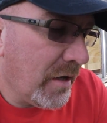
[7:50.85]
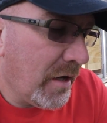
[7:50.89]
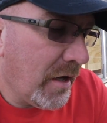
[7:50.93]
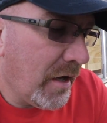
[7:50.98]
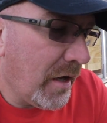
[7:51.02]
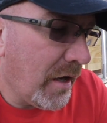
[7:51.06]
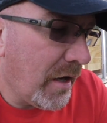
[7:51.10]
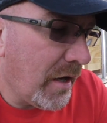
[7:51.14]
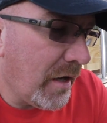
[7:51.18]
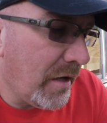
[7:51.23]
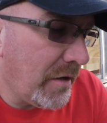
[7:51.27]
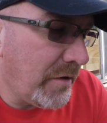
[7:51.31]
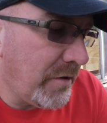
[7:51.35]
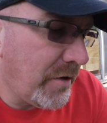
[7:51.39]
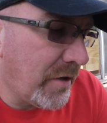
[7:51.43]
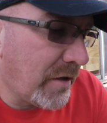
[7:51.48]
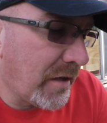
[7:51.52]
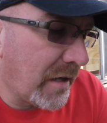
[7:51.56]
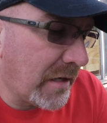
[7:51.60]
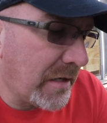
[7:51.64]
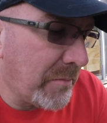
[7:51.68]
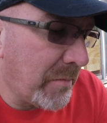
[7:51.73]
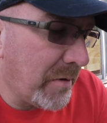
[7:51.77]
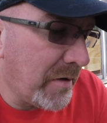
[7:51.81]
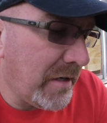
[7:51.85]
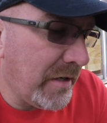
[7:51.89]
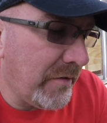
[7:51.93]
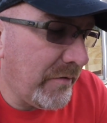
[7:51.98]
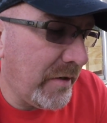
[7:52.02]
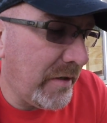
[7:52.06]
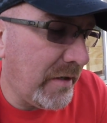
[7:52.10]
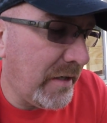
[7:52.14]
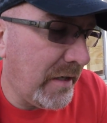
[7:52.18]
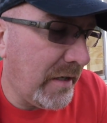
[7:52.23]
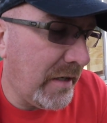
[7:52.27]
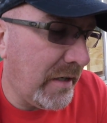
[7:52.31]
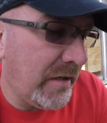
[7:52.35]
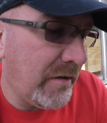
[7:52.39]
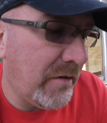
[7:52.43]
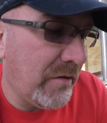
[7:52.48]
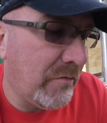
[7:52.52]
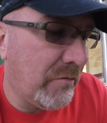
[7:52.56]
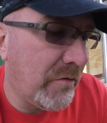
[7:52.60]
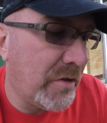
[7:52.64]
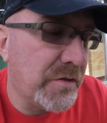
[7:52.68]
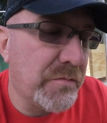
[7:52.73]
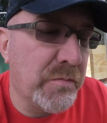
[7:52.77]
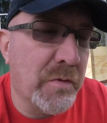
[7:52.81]
Uh, do you collect them on DVD?
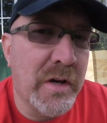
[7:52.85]
Which